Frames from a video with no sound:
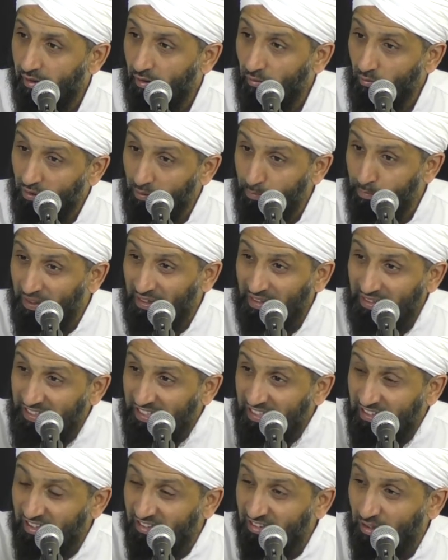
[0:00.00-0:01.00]
Will bring
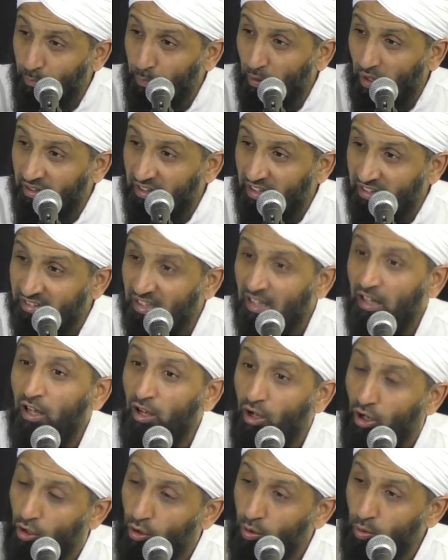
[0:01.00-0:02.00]
leaders upon us
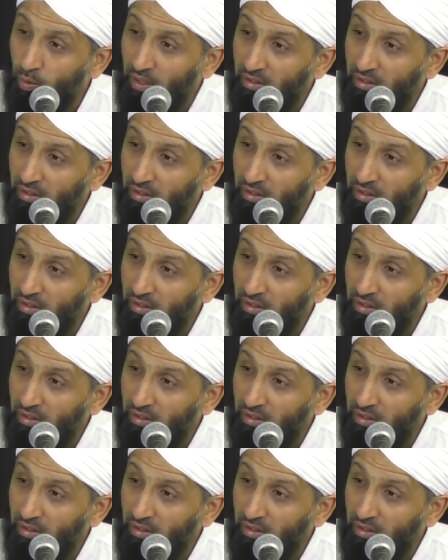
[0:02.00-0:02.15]
who